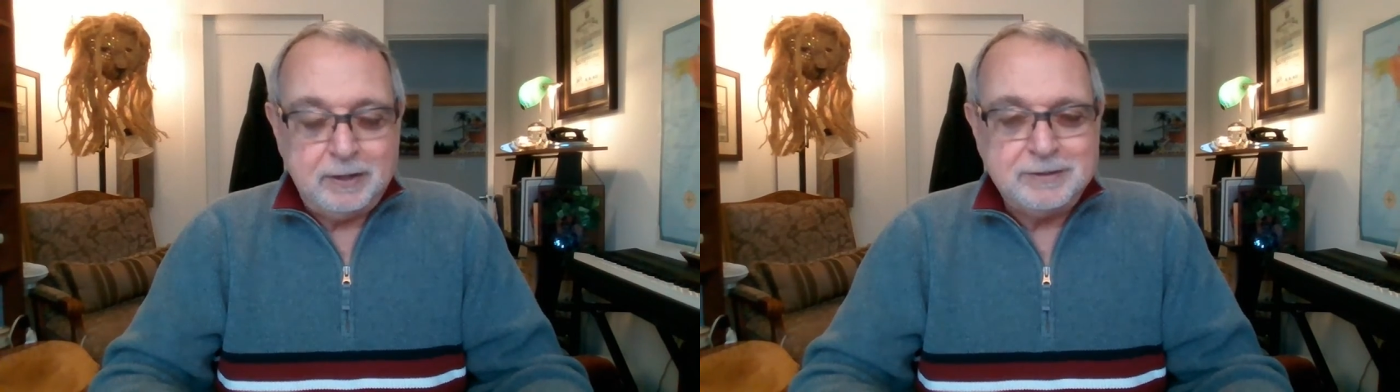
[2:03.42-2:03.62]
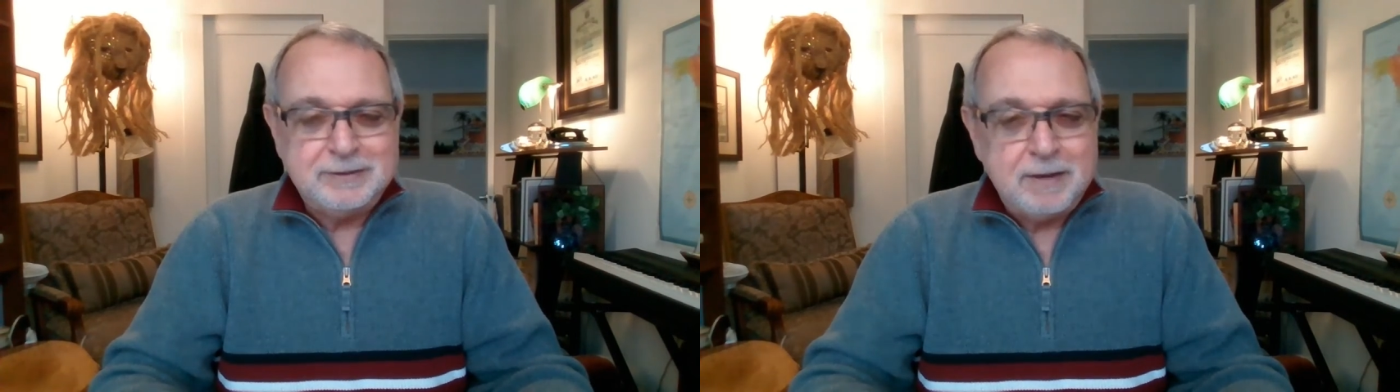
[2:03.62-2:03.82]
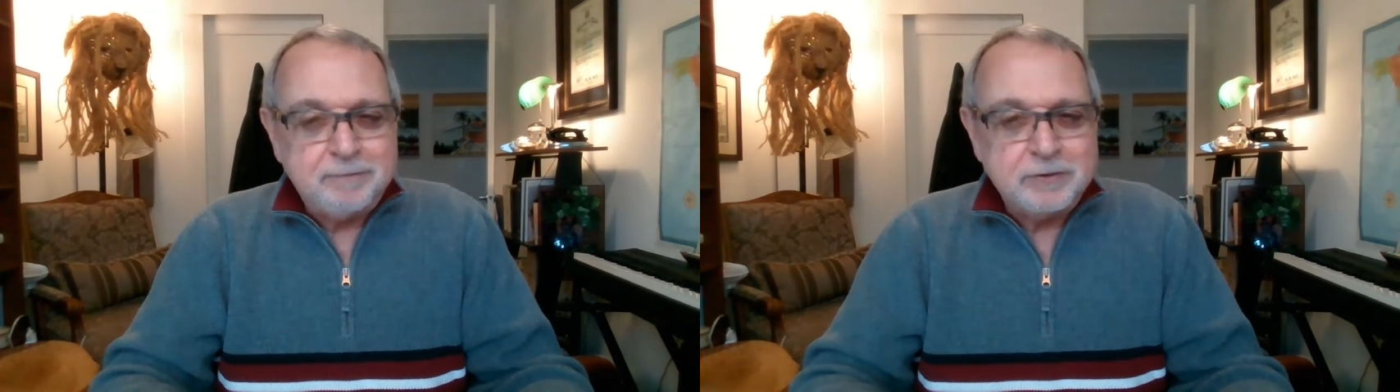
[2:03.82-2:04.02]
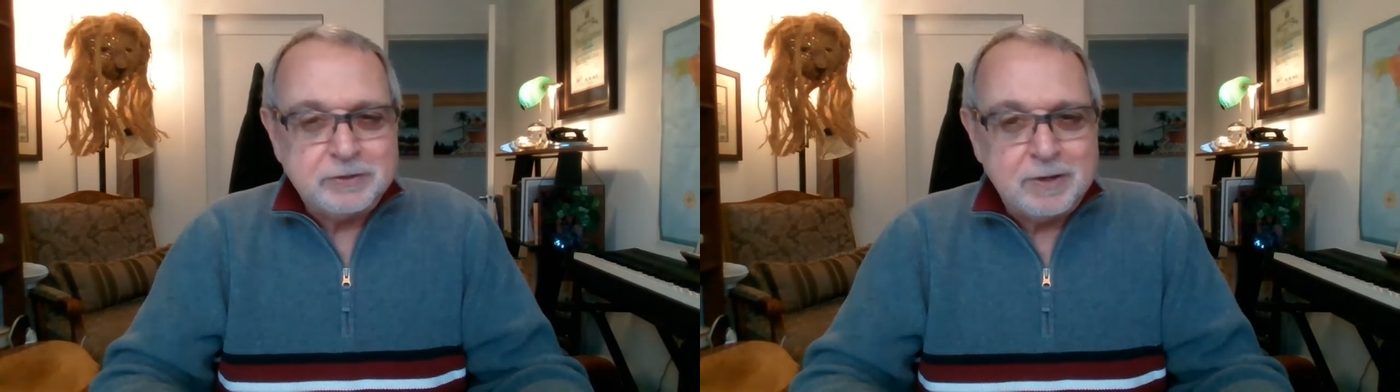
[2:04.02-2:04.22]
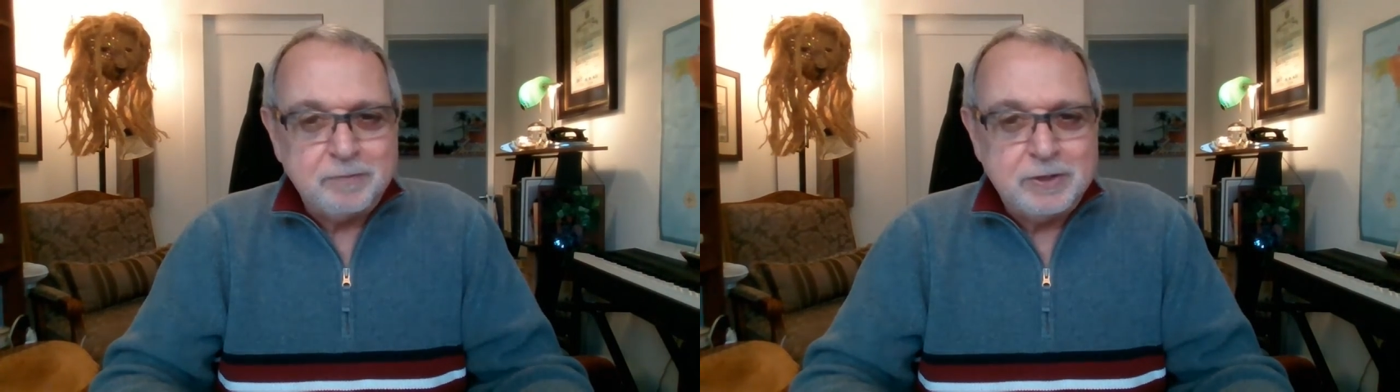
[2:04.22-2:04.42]
except for
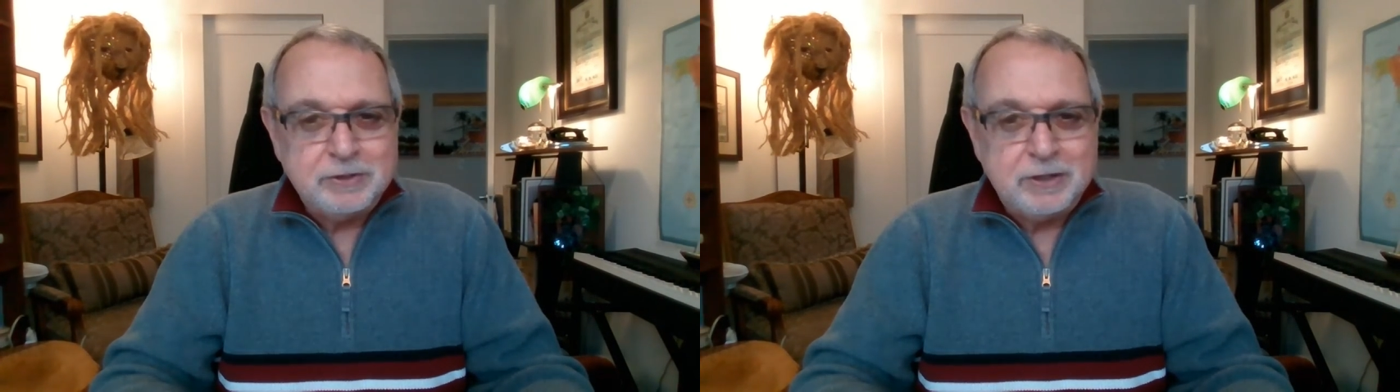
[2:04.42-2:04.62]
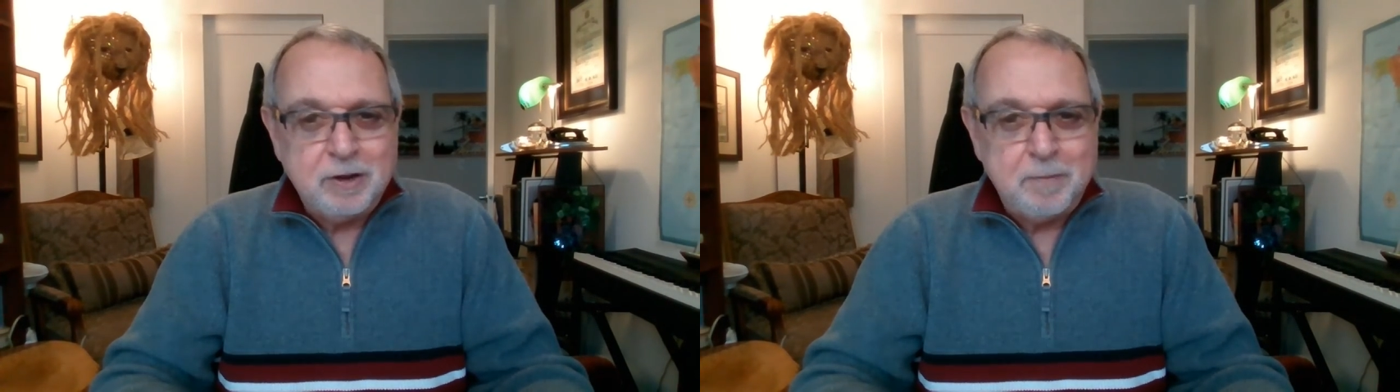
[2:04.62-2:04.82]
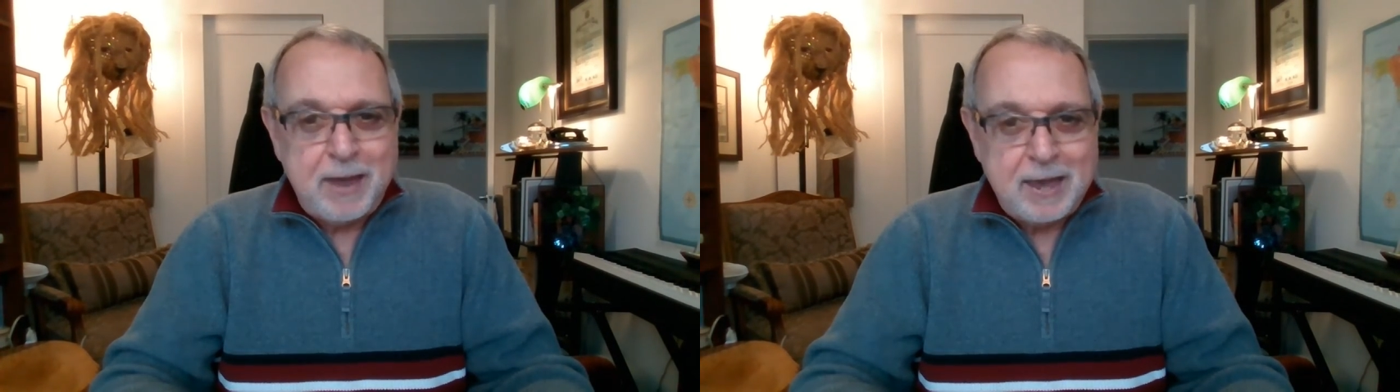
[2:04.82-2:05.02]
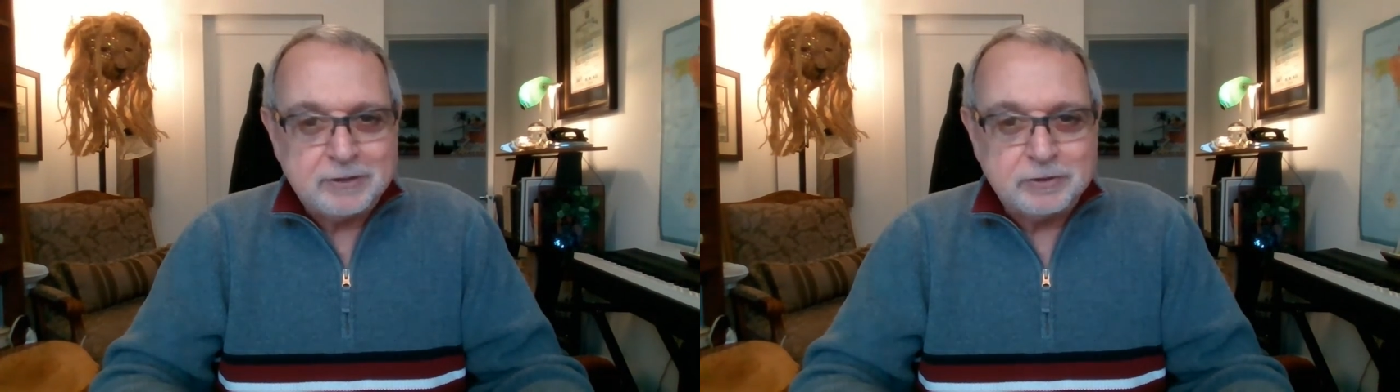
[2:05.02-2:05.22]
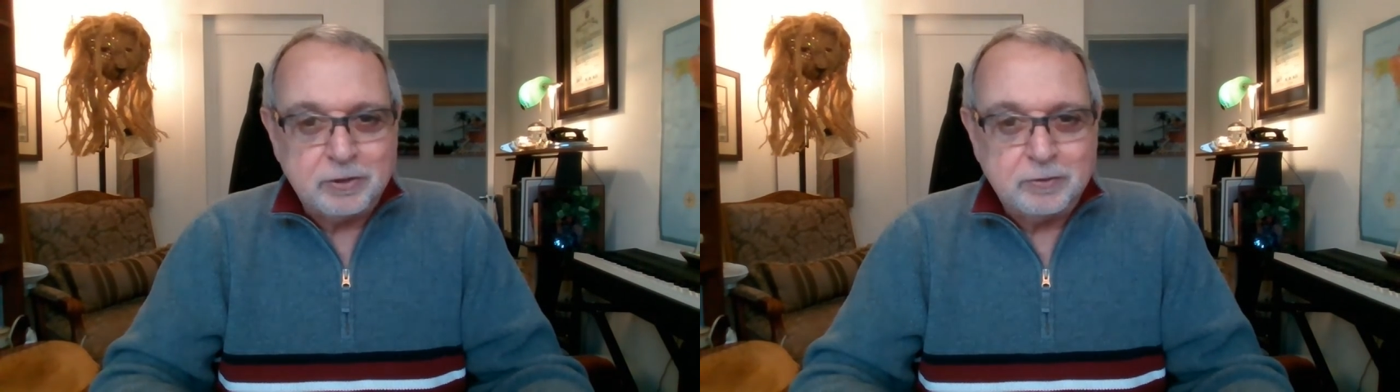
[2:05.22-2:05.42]
some reason El
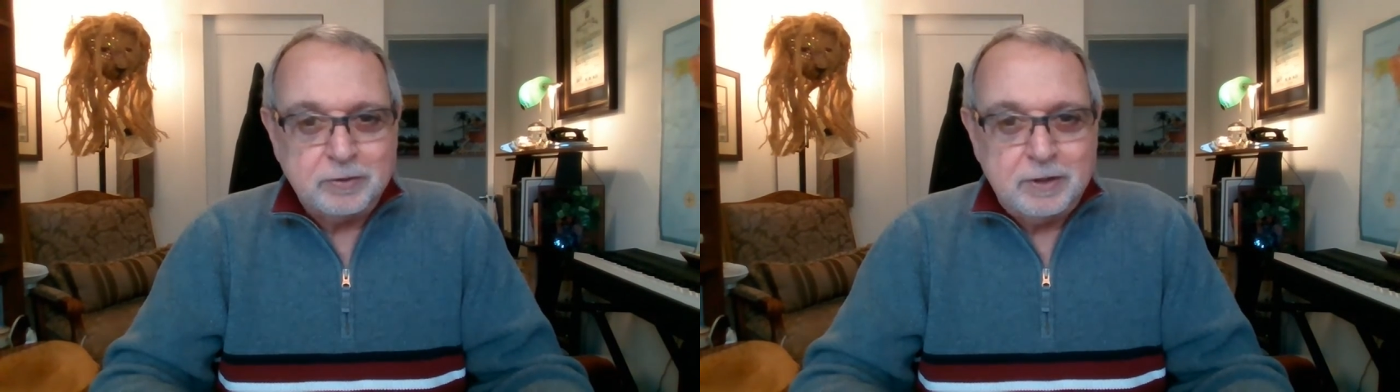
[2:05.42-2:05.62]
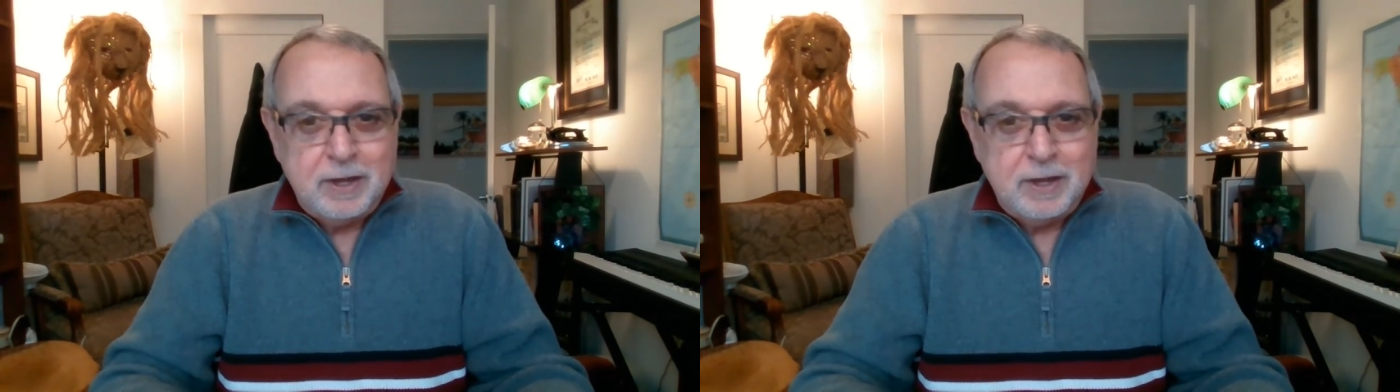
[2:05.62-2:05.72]
Paso,